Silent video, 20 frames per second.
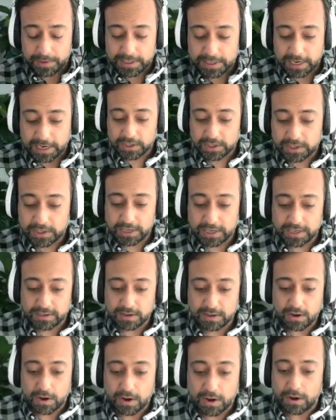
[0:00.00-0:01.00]

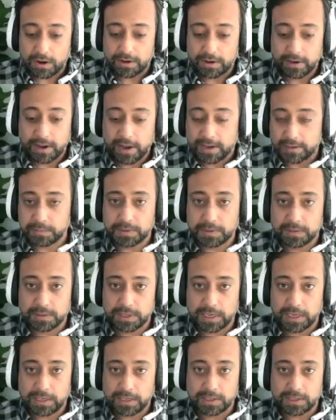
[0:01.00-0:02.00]
protection on
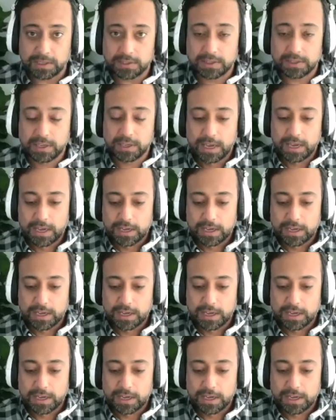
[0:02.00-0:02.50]
hospitalizations.